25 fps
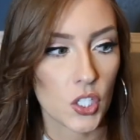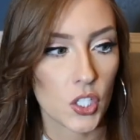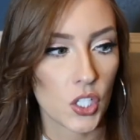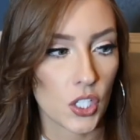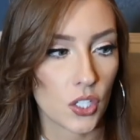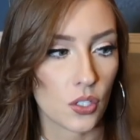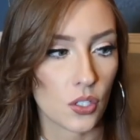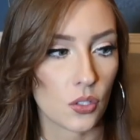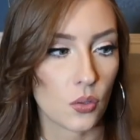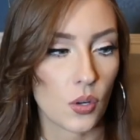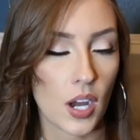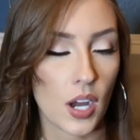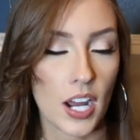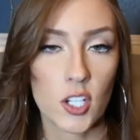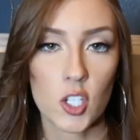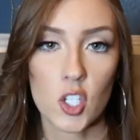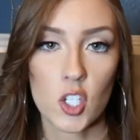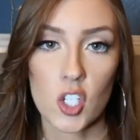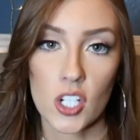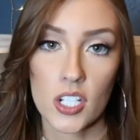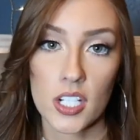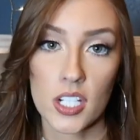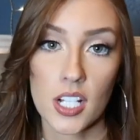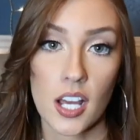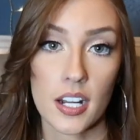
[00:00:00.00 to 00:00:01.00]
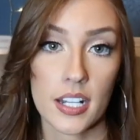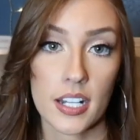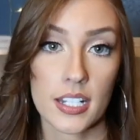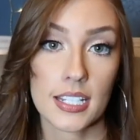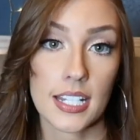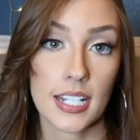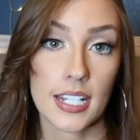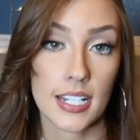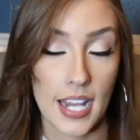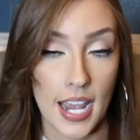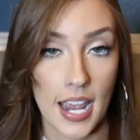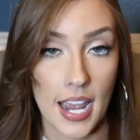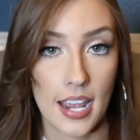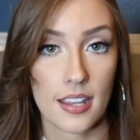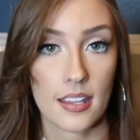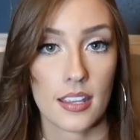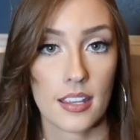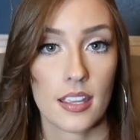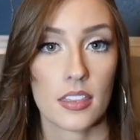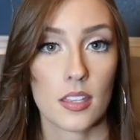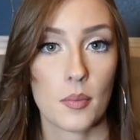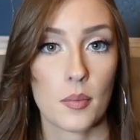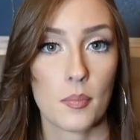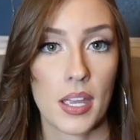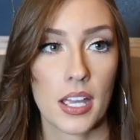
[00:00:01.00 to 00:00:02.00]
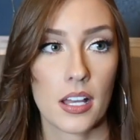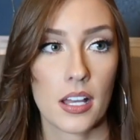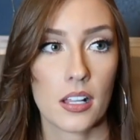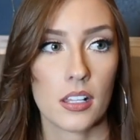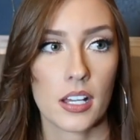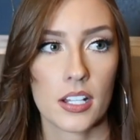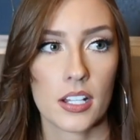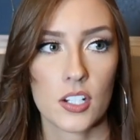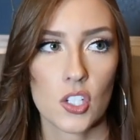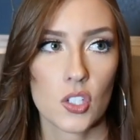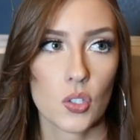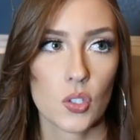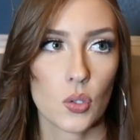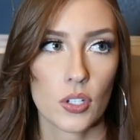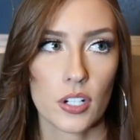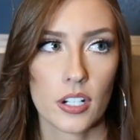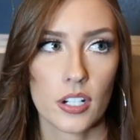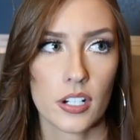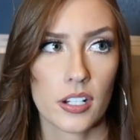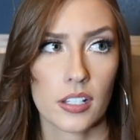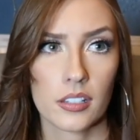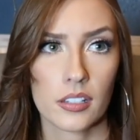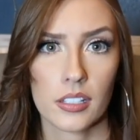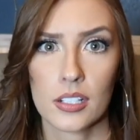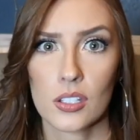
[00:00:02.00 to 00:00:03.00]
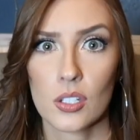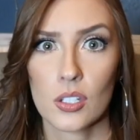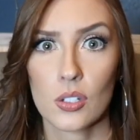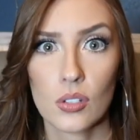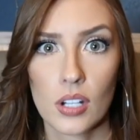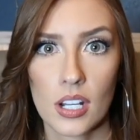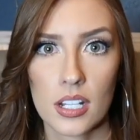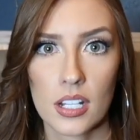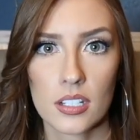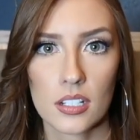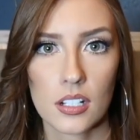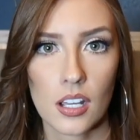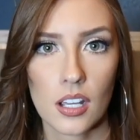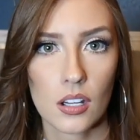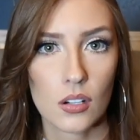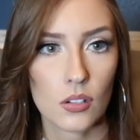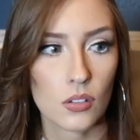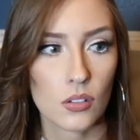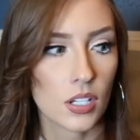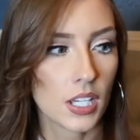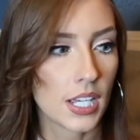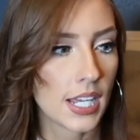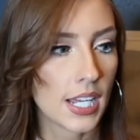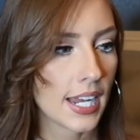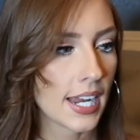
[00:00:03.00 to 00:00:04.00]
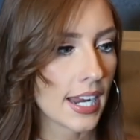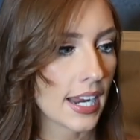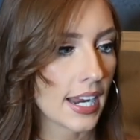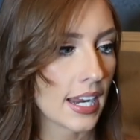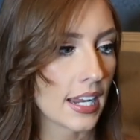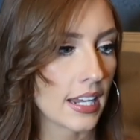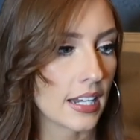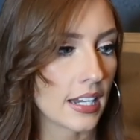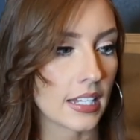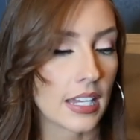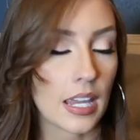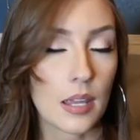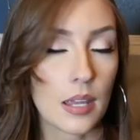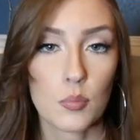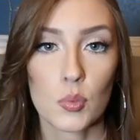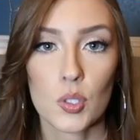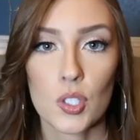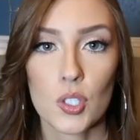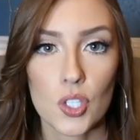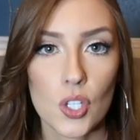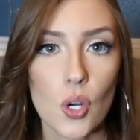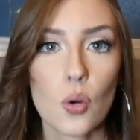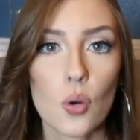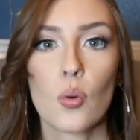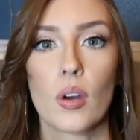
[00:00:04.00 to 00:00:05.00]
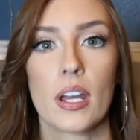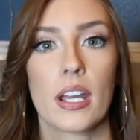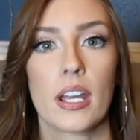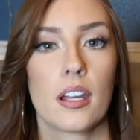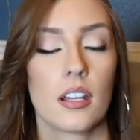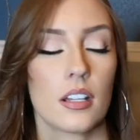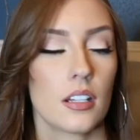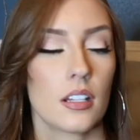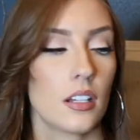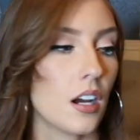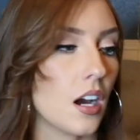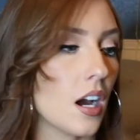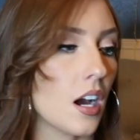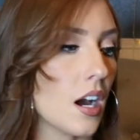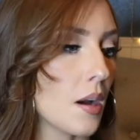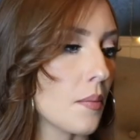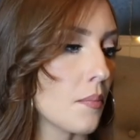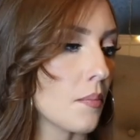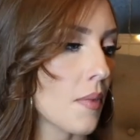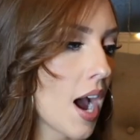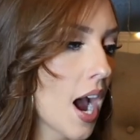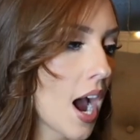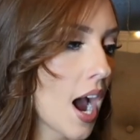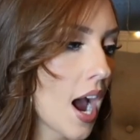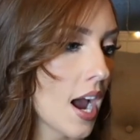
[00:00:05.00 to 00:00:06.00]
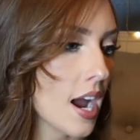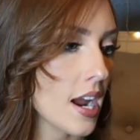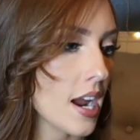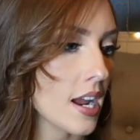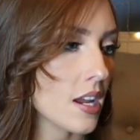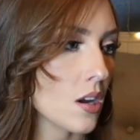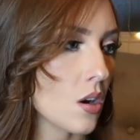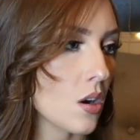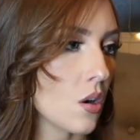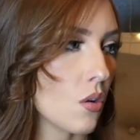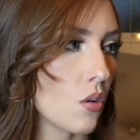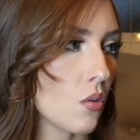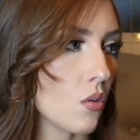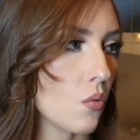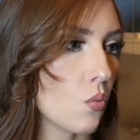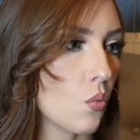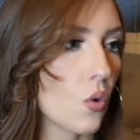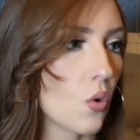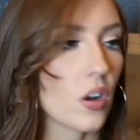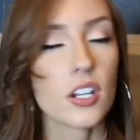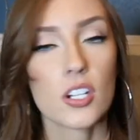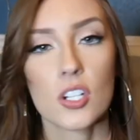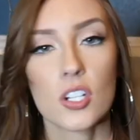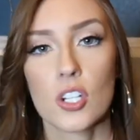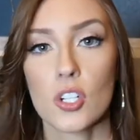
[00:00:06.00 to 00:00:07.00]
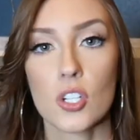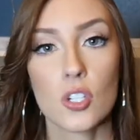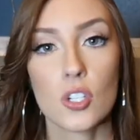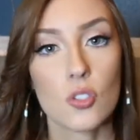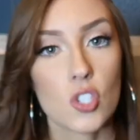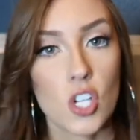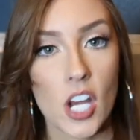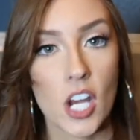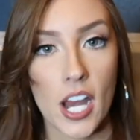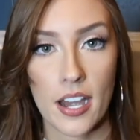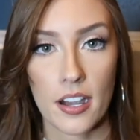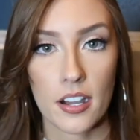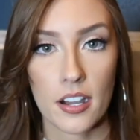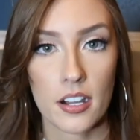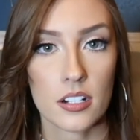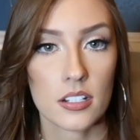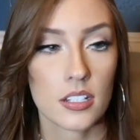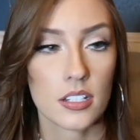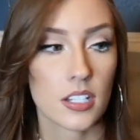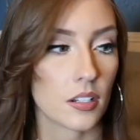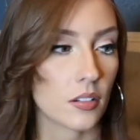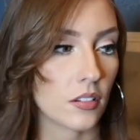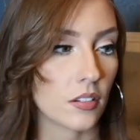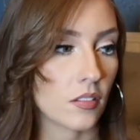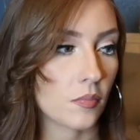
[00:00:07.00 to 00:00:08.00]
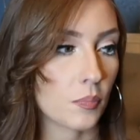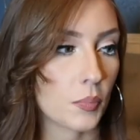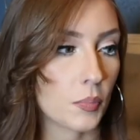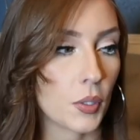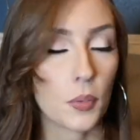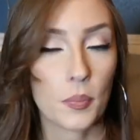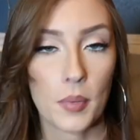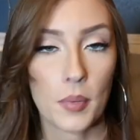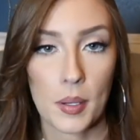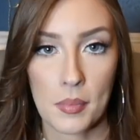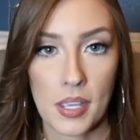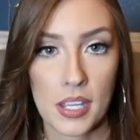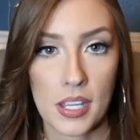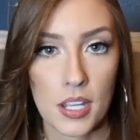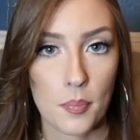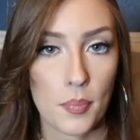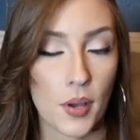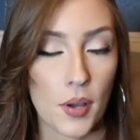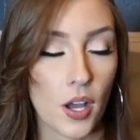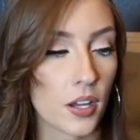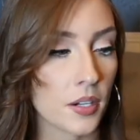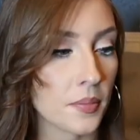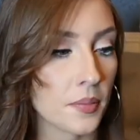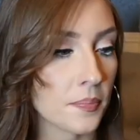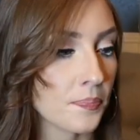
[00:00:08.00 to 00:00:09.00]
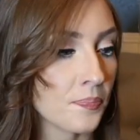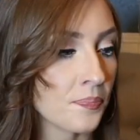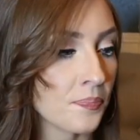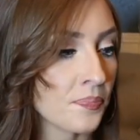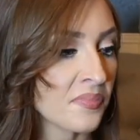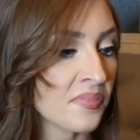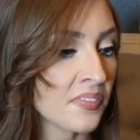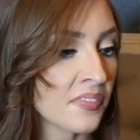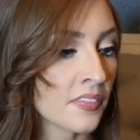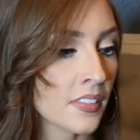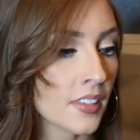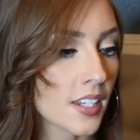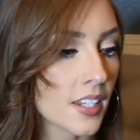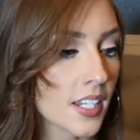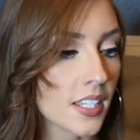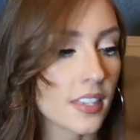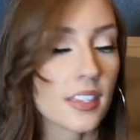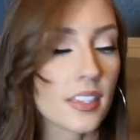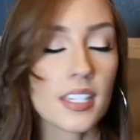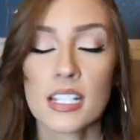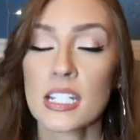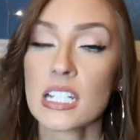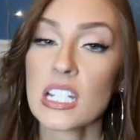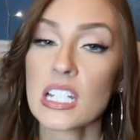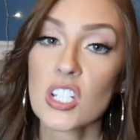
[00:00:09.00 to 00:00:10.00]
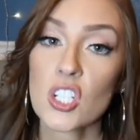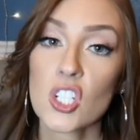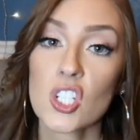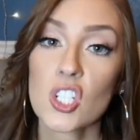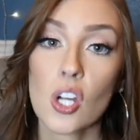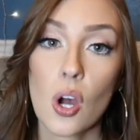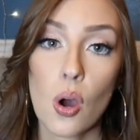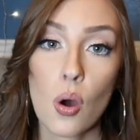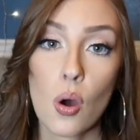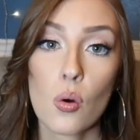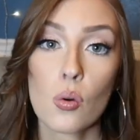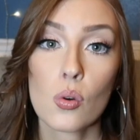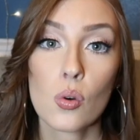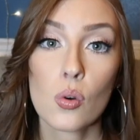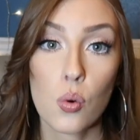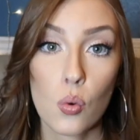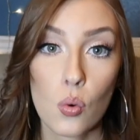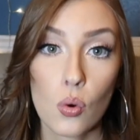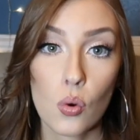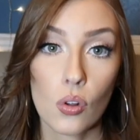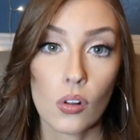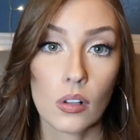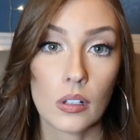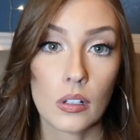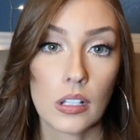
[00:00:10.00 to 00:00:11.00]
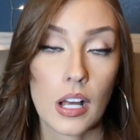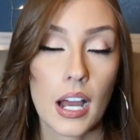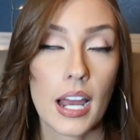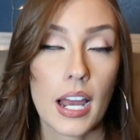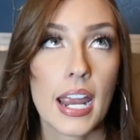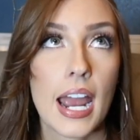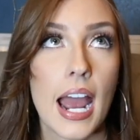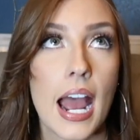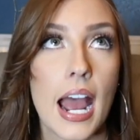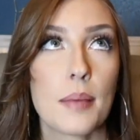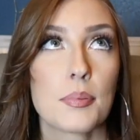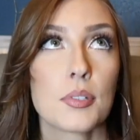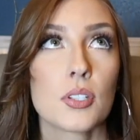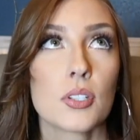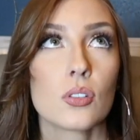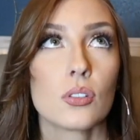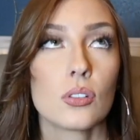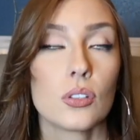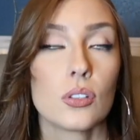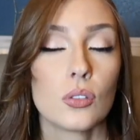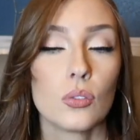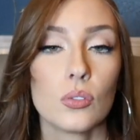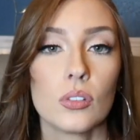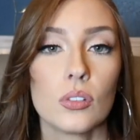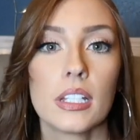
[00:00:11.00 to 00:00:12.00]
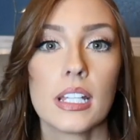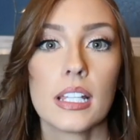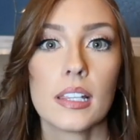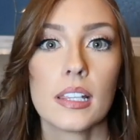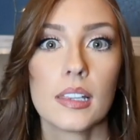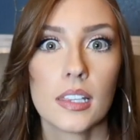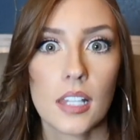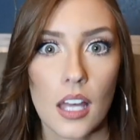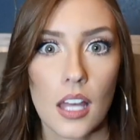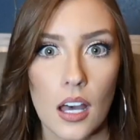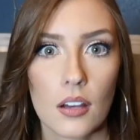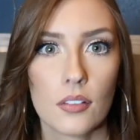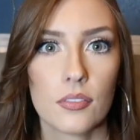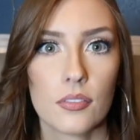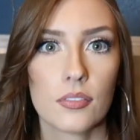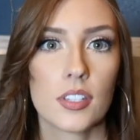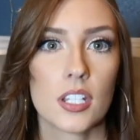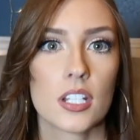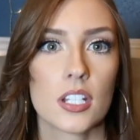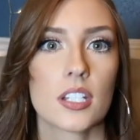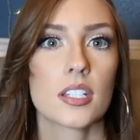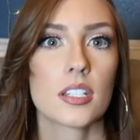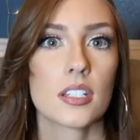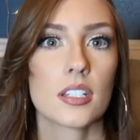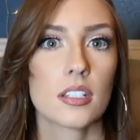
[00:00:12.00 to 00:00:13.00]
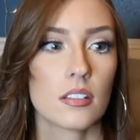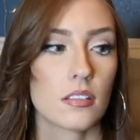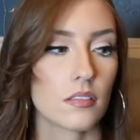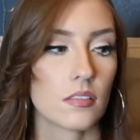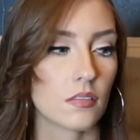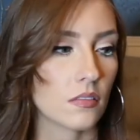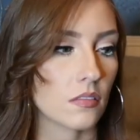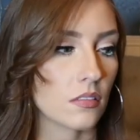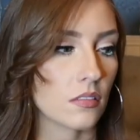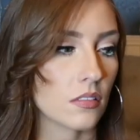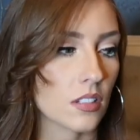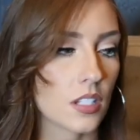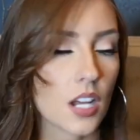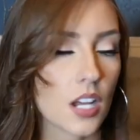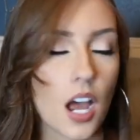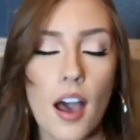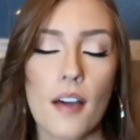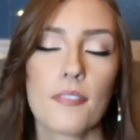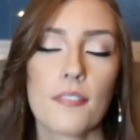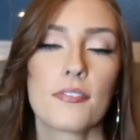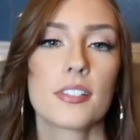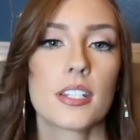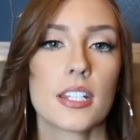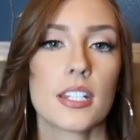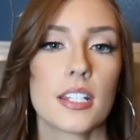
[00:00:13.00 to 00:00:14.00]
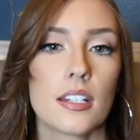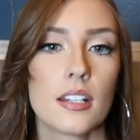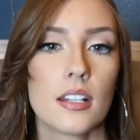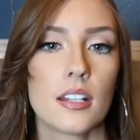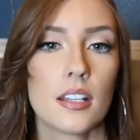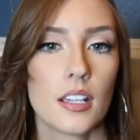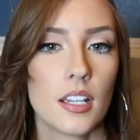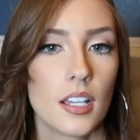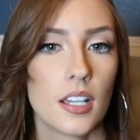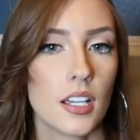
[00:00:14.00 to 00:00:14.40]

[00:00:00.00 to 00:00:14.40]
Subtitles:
too. I just got it today in the mail. I just ordered it like 2 days ago and it came so quick. I wanted a new chair to put my makeup on. This is so cool. I absolutely love this tufted